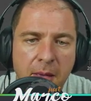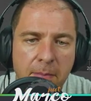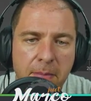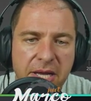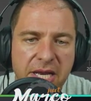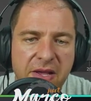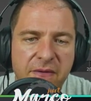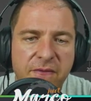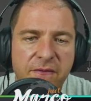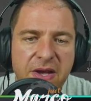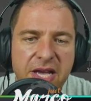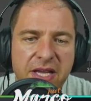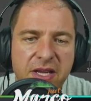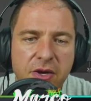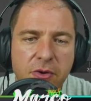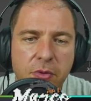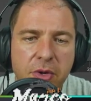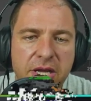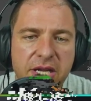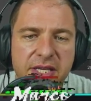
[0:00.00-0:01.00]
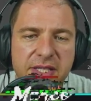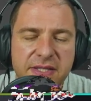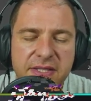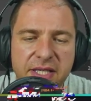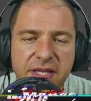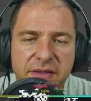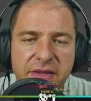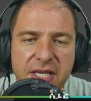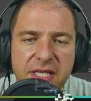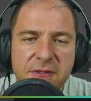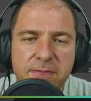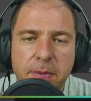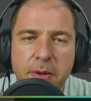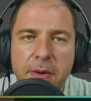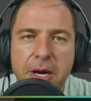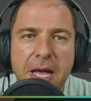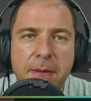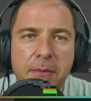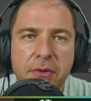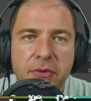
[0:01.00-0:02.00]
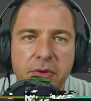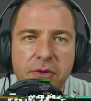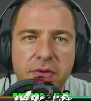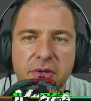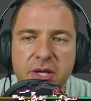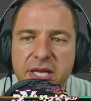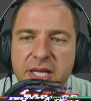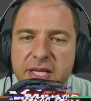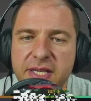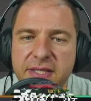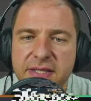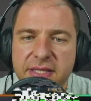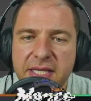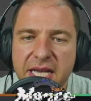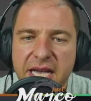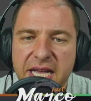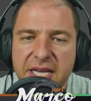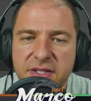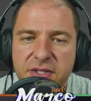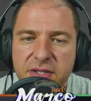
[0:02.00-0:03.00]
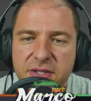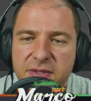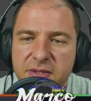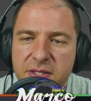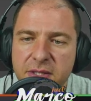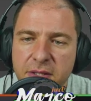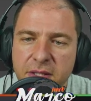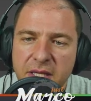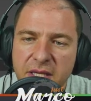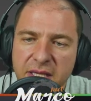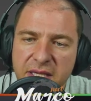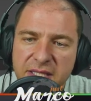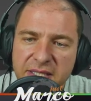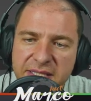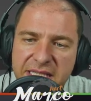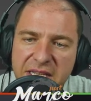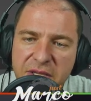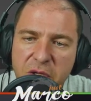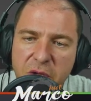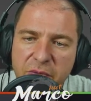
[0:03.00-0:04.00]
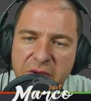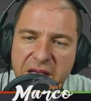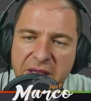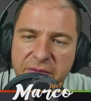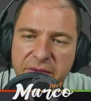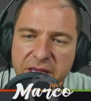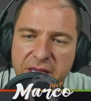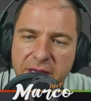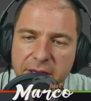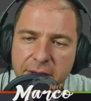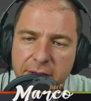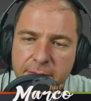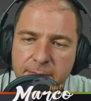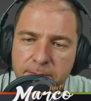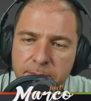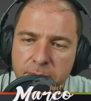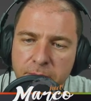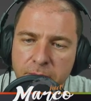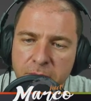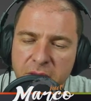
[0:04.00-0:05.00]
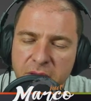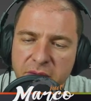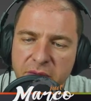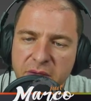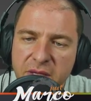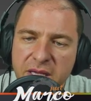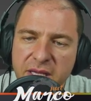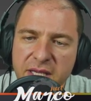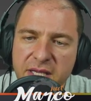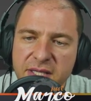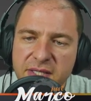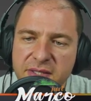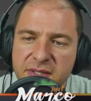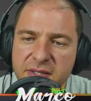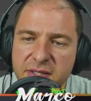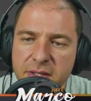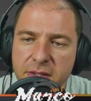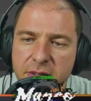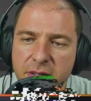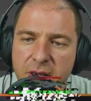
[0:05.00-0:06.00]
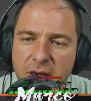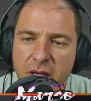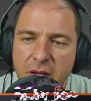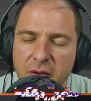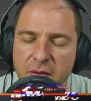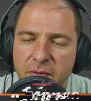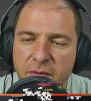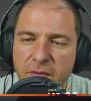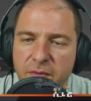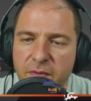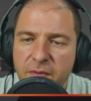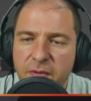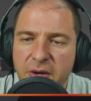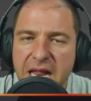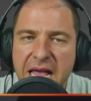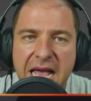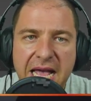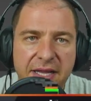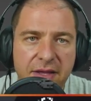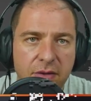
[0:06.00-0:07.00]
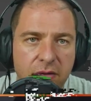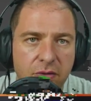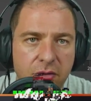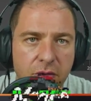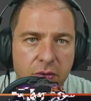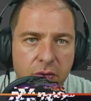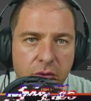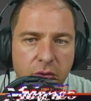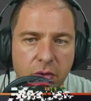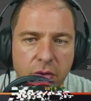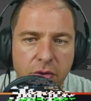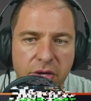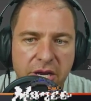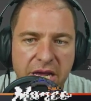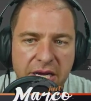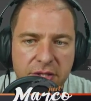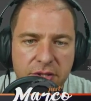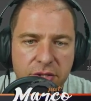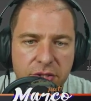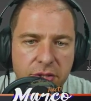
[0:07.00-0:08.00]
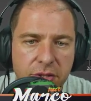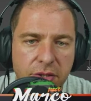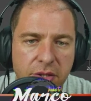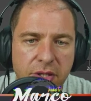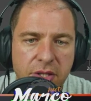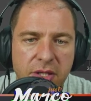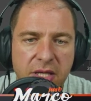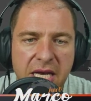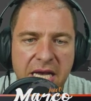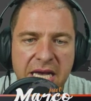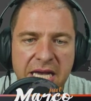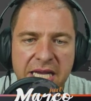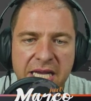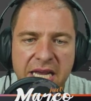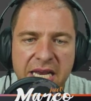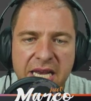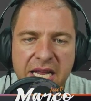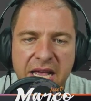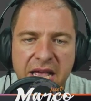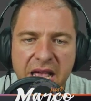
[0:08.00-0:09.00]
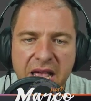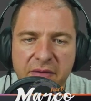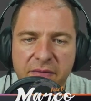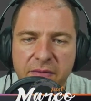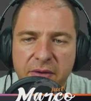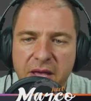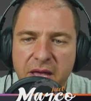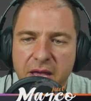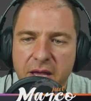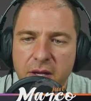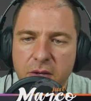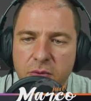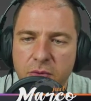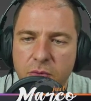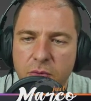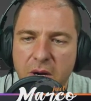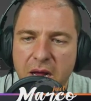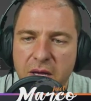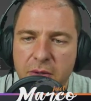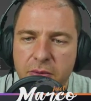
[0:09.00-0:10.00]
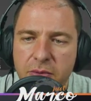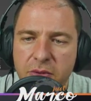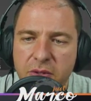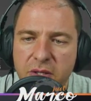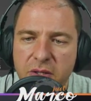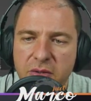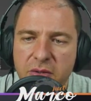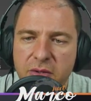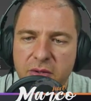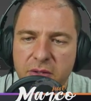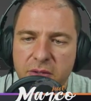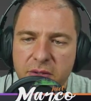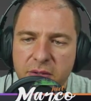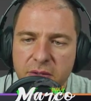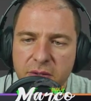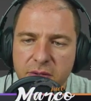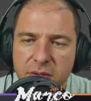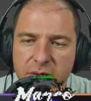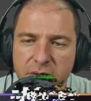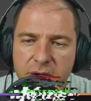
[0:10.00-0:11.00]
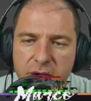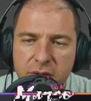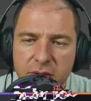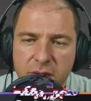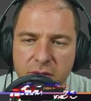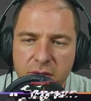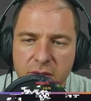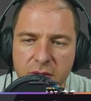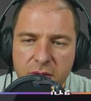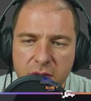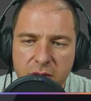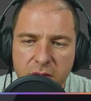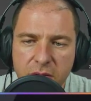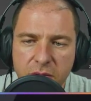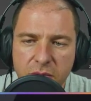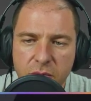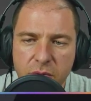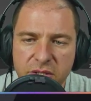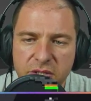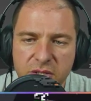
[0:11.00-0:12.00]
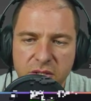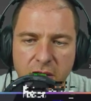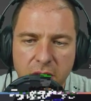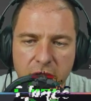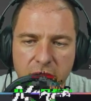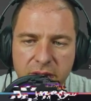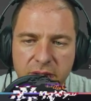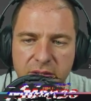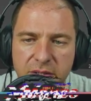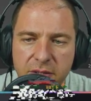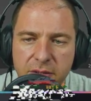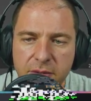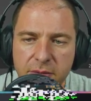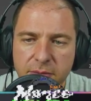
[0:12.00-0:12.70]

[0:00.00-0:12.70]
but if I increase this parameter that is edges, instead of having these flat connection, I can have a rounded result.